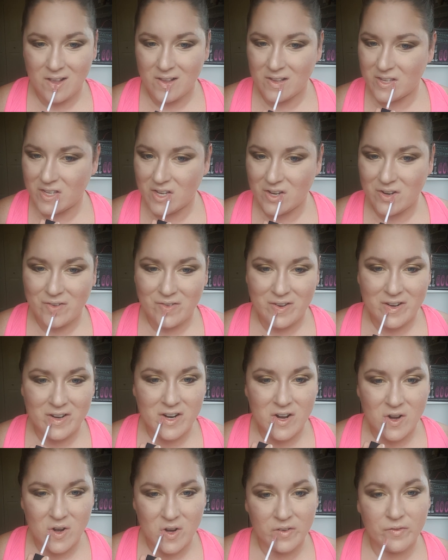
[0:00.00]
So if you're
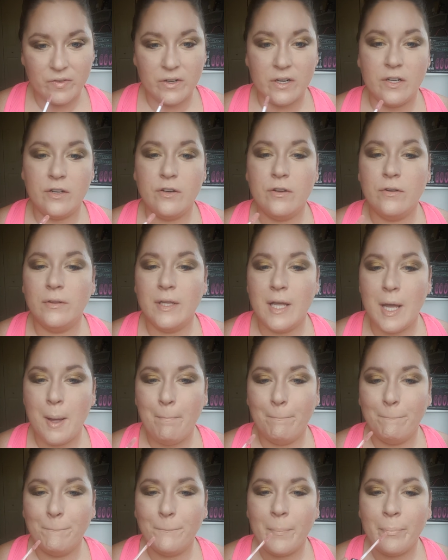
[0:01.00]
going for a nude
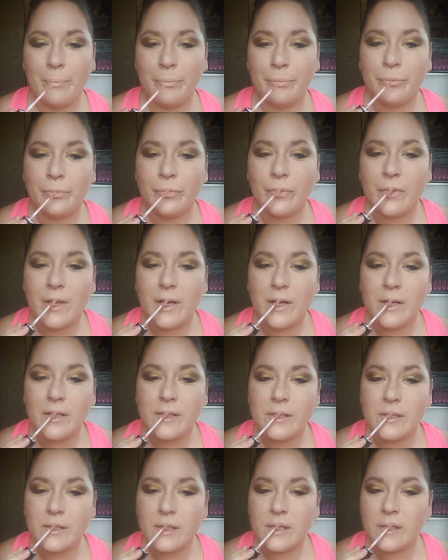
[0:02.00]
lip,
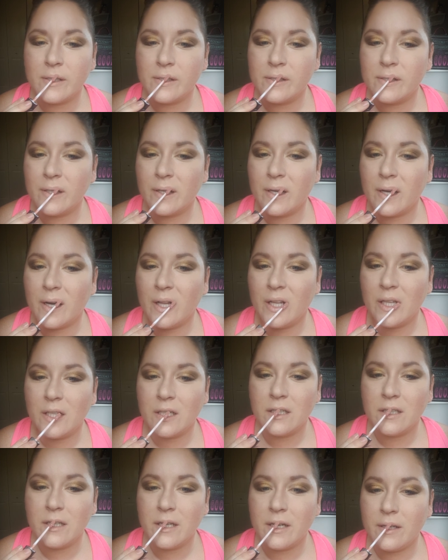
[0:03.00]
this is the
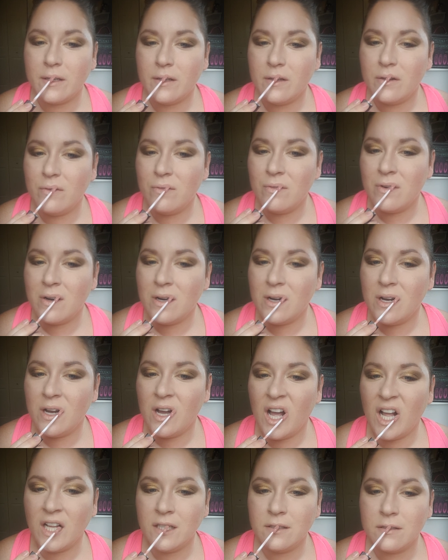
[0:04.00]
color that you
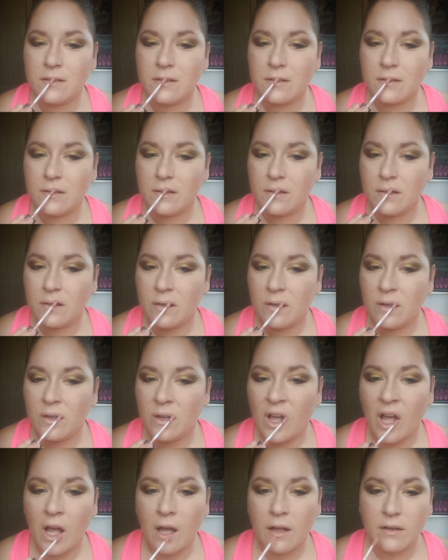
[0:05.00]
want.
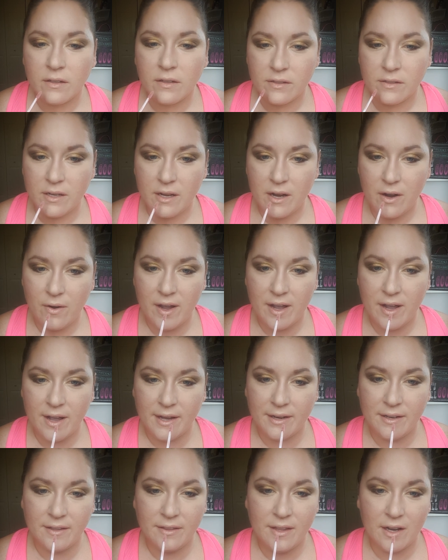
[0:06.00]
Now see how I
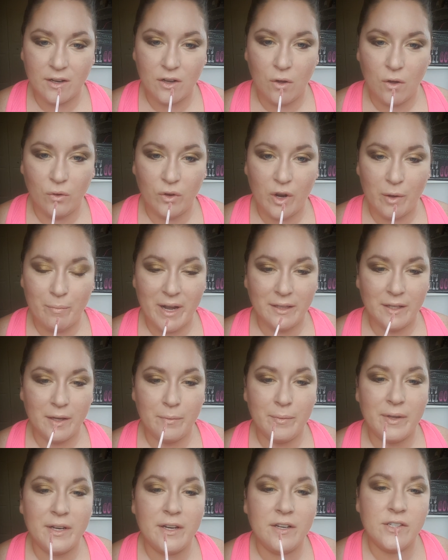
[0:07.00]
added that gold on my
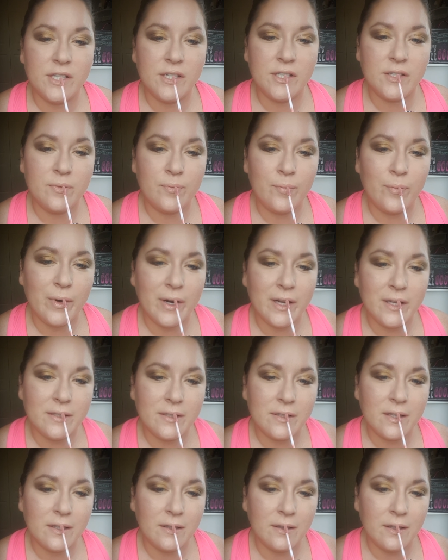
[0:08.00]
lip, and it just brings
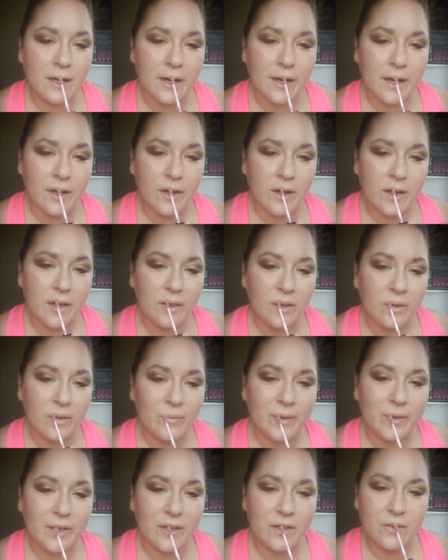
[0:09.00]
the light in the
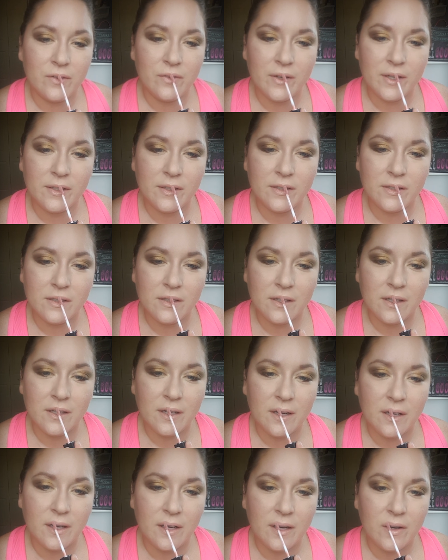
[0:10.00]
perfect
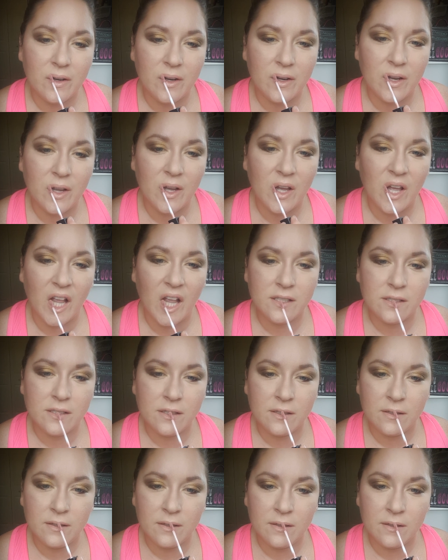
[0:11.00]
areas.